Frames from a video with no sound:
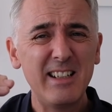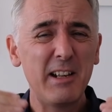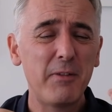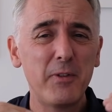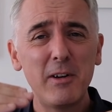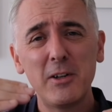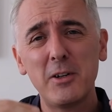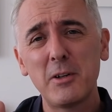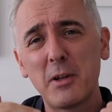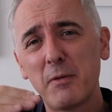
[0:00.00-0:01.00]
it's very
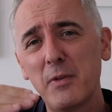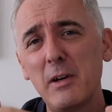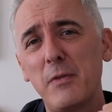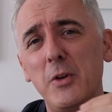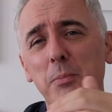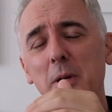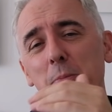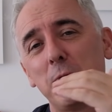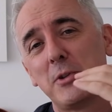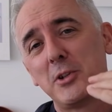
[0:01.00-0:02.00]
hard because very few
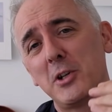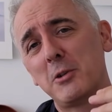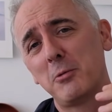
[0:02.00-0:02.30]
people judge